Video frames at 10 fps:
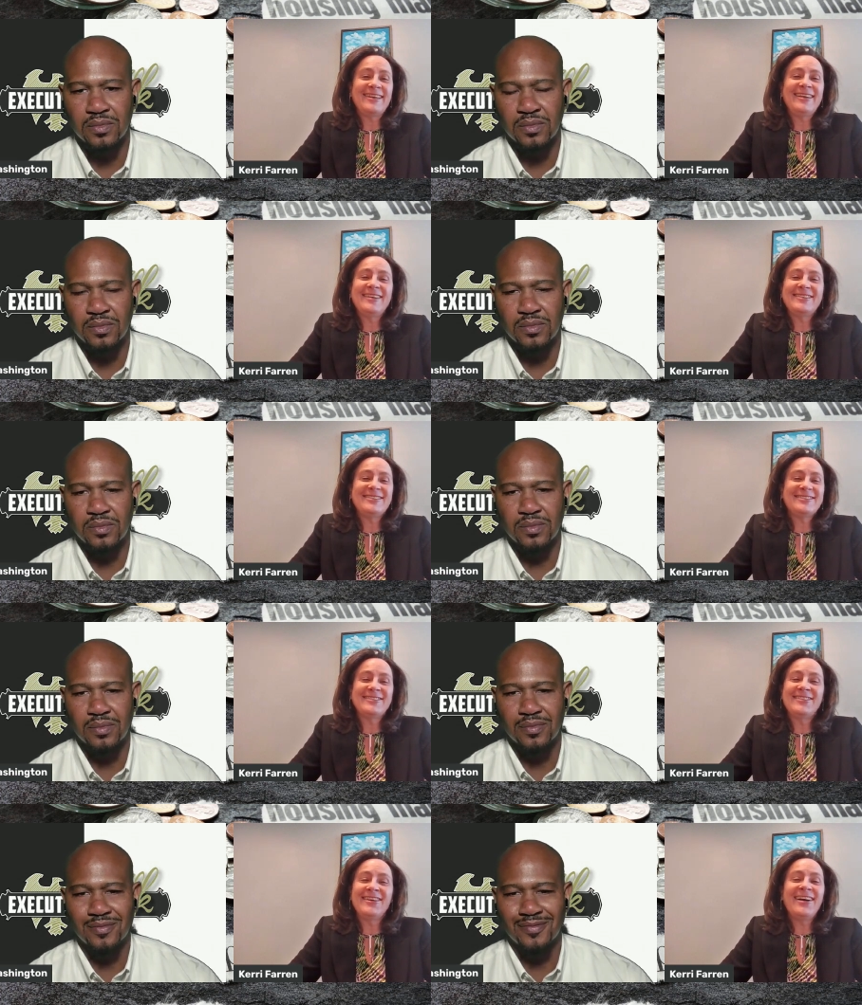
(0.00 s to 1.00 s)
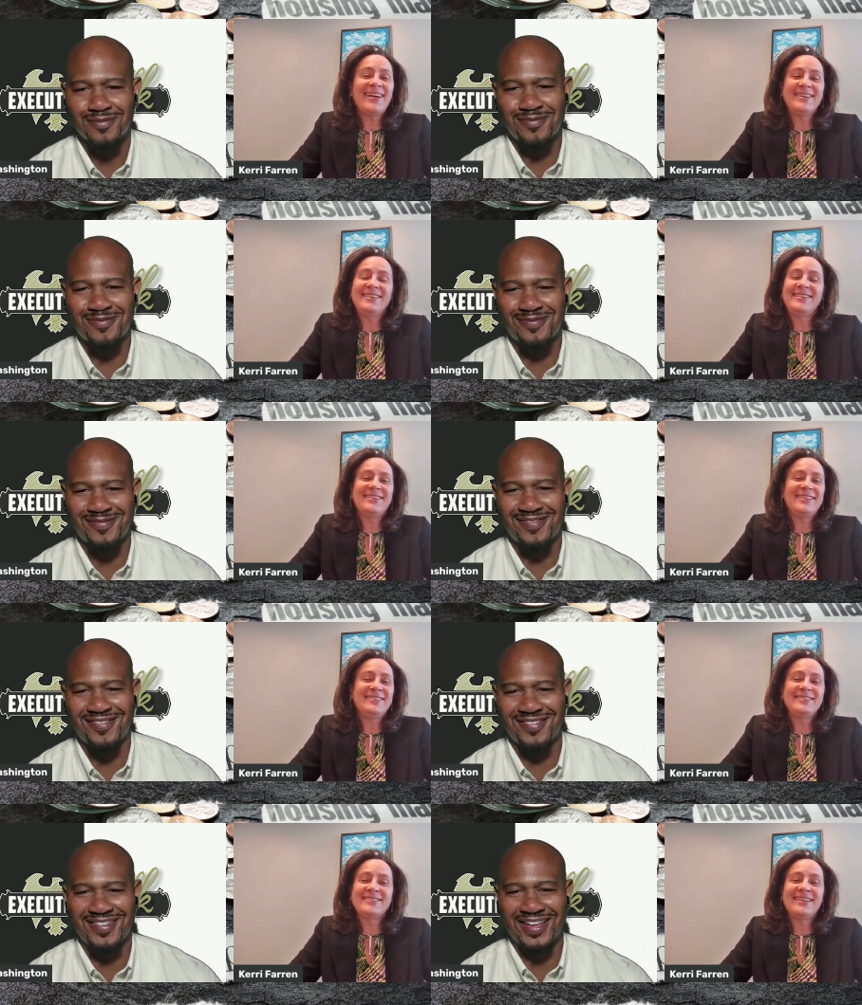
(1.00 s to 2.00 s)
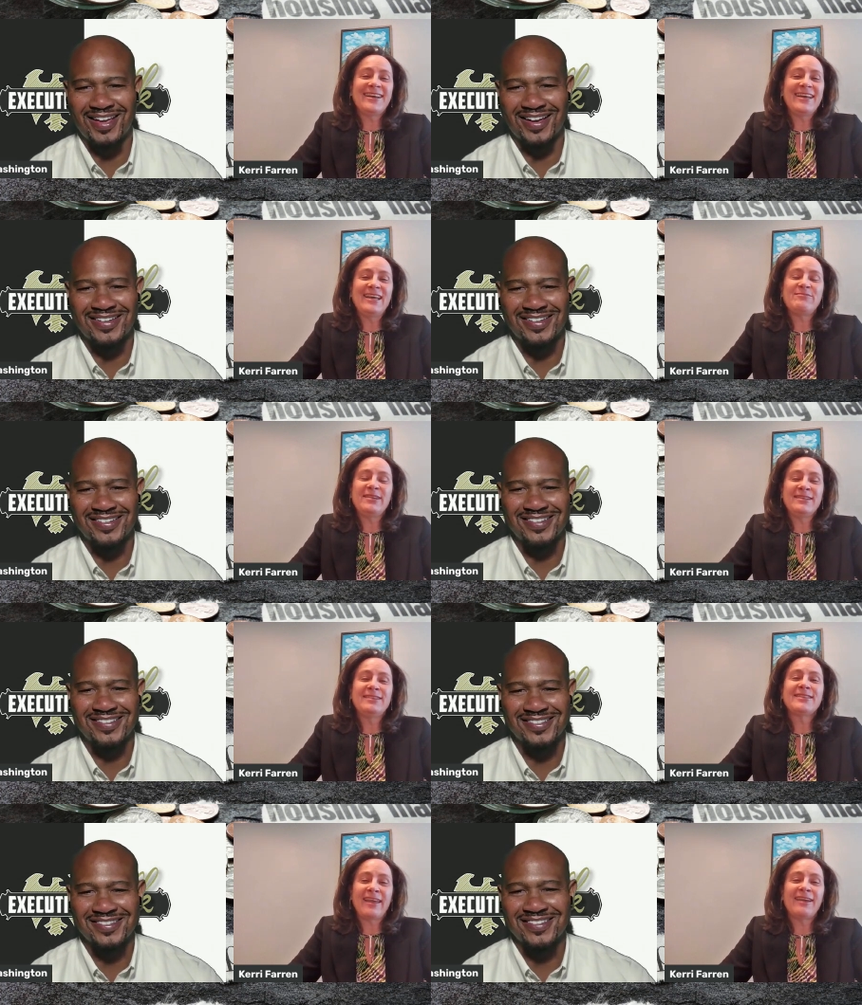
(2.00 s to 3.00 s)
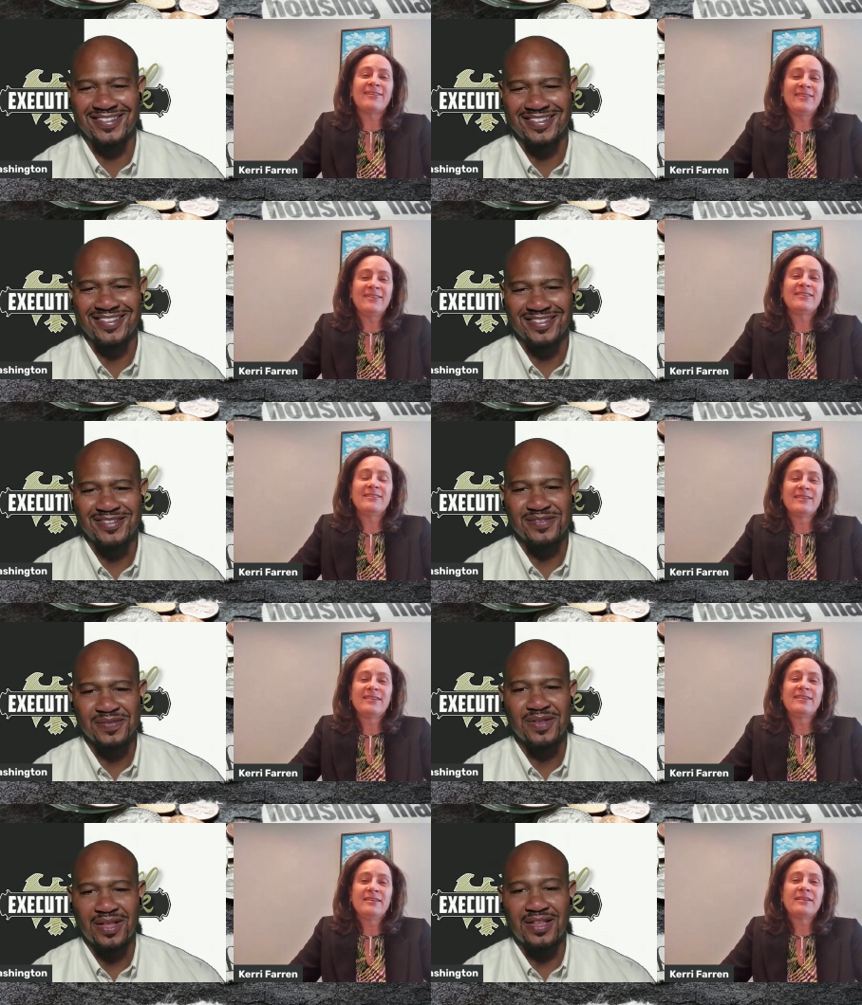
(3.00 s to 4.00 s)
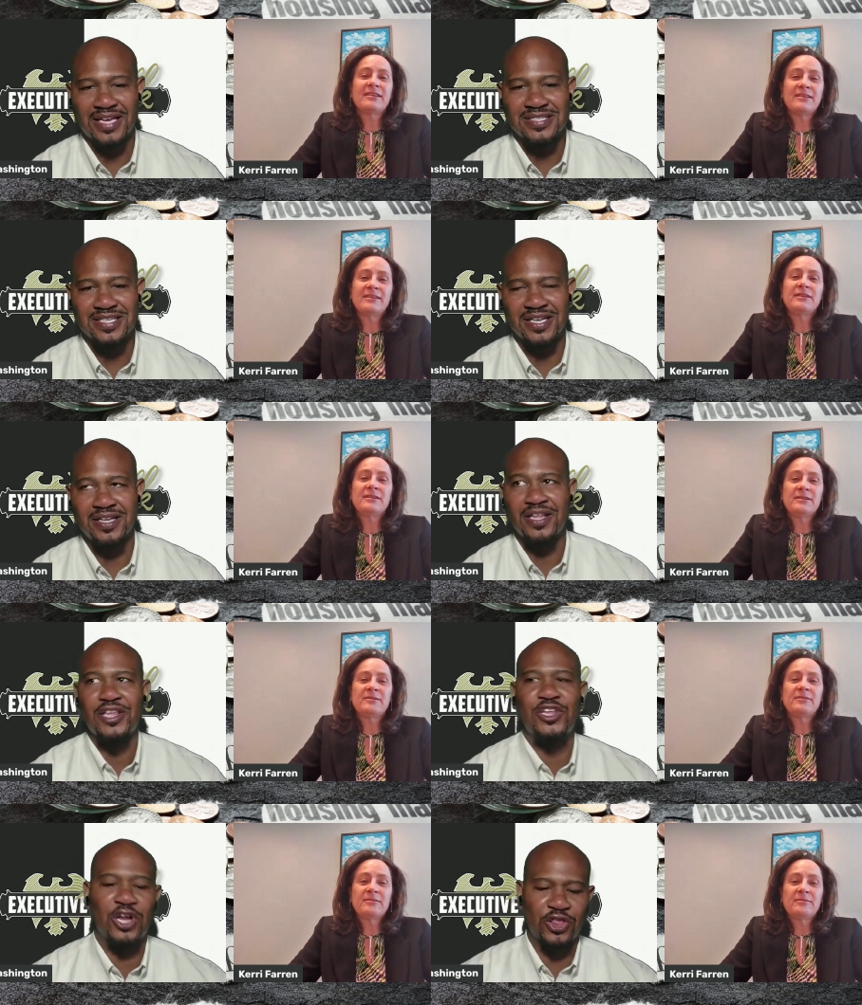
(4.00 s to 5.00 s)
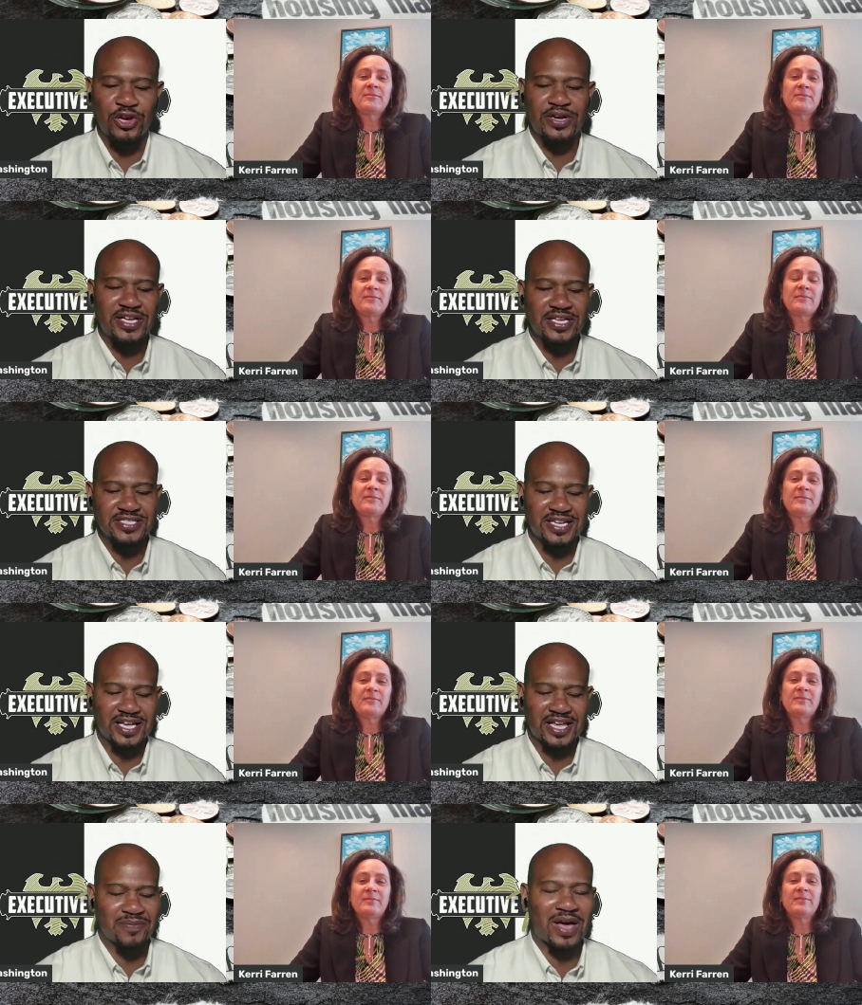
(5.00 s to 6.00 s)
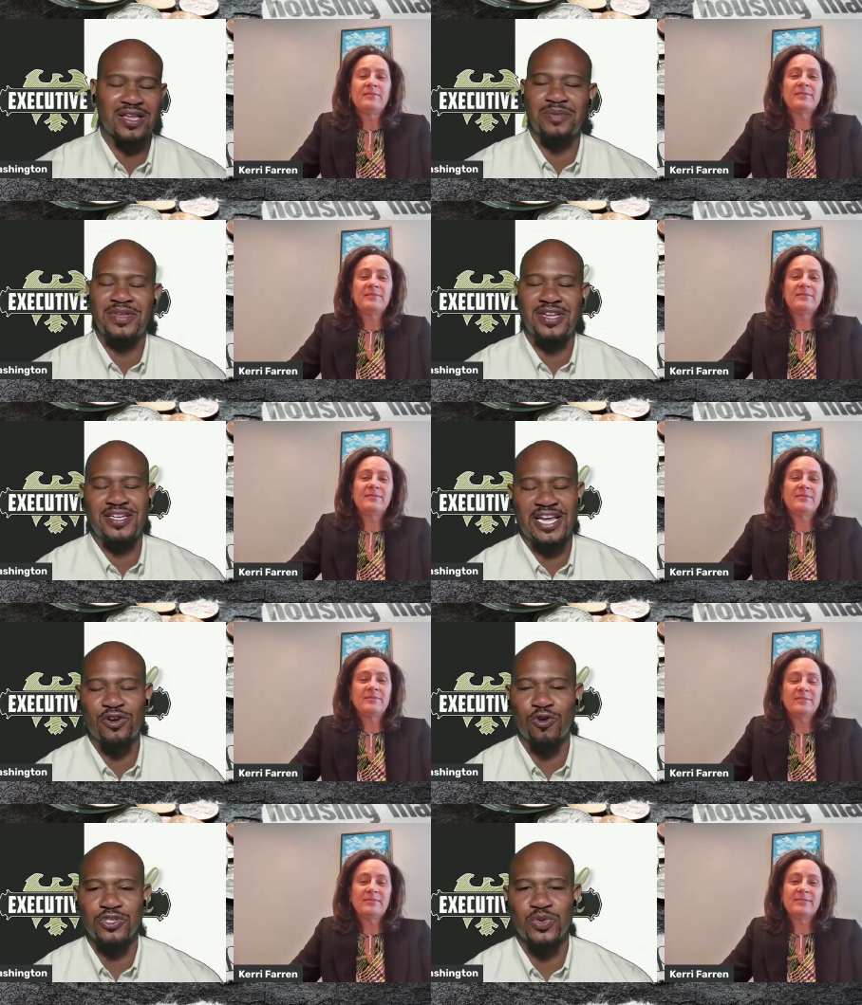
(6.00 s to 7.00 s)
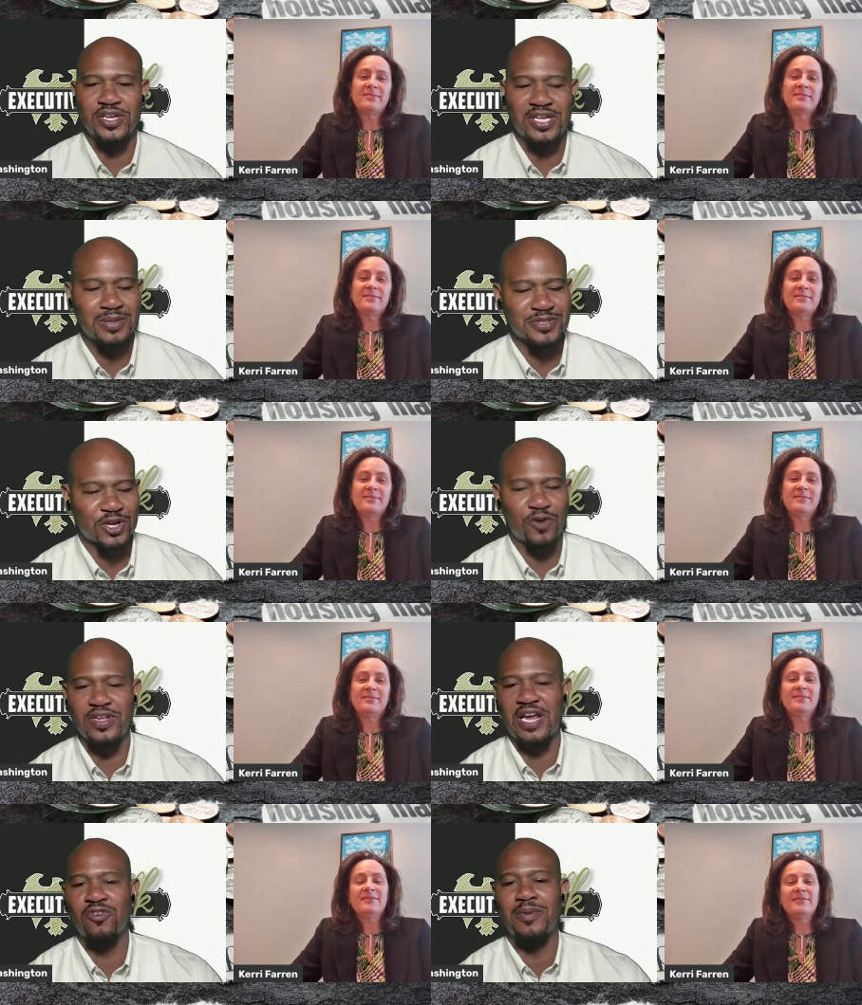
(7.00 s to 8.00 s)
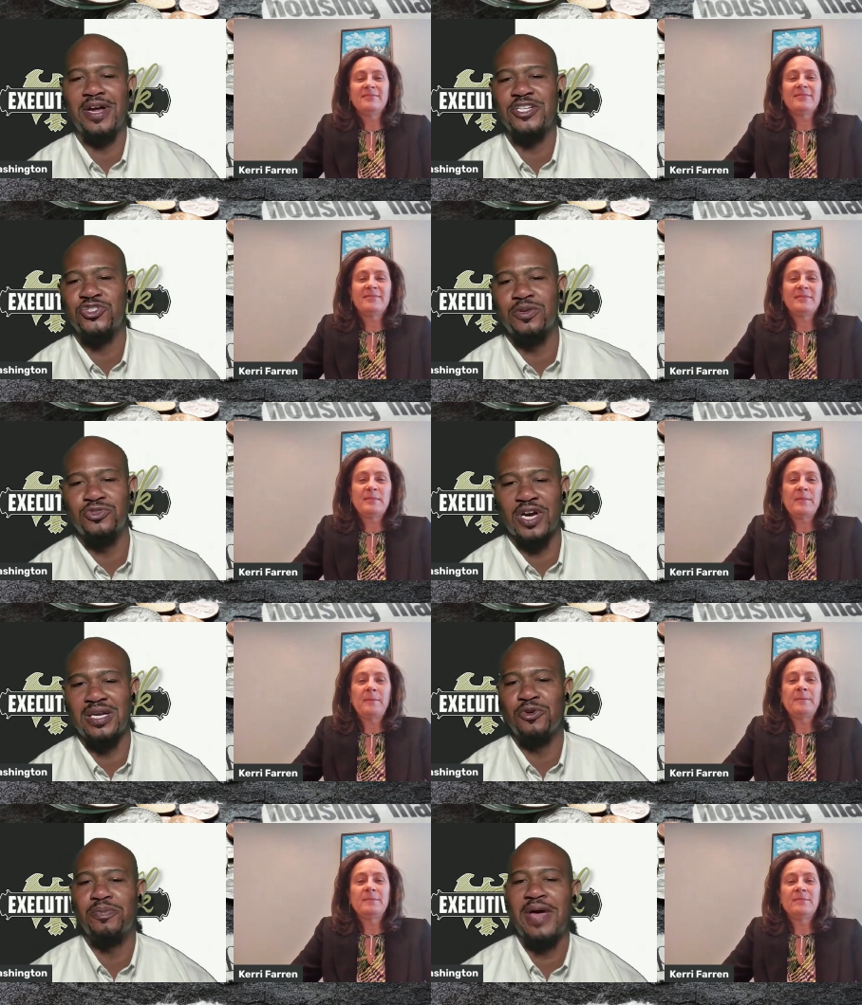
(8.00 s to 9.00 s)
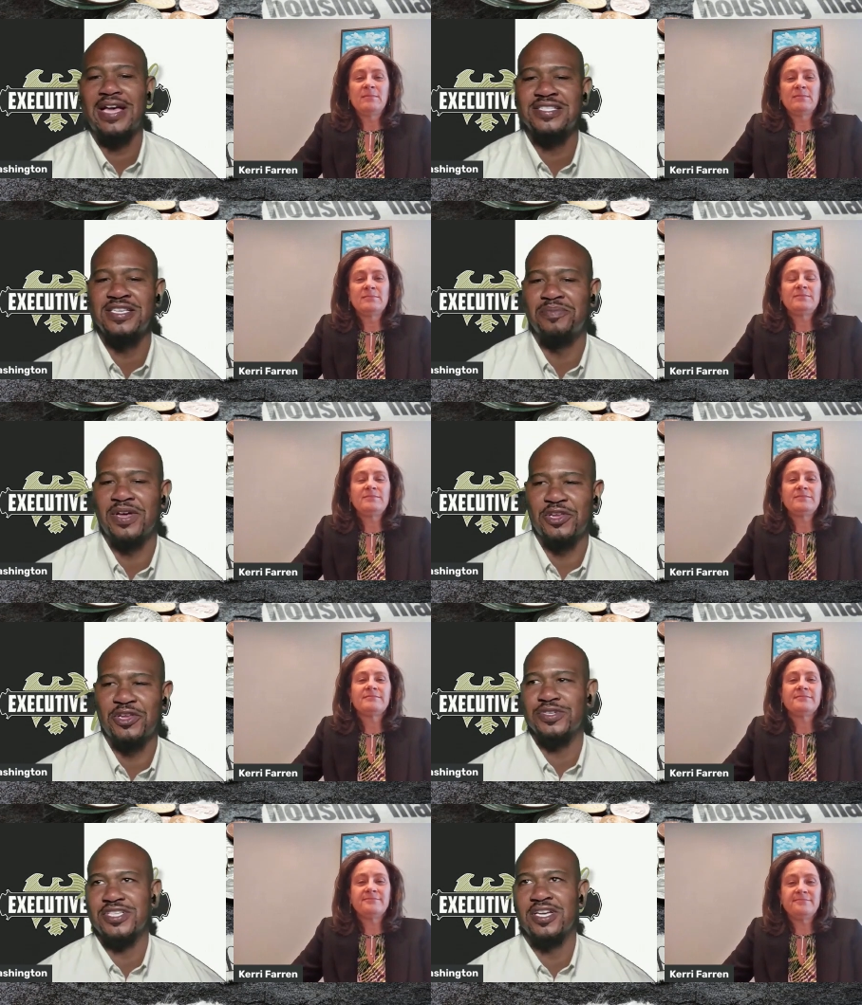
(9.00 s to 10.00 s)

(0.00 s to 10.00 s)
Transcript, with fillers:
Speaker 1: I hear just a lot. They're just yeah. not happy and they're scared.
Speaker 2: That's it you know, there is, and again, I'm not going to beat a dead horse when it comes to COVID. Everybody's trying to move past it, but there was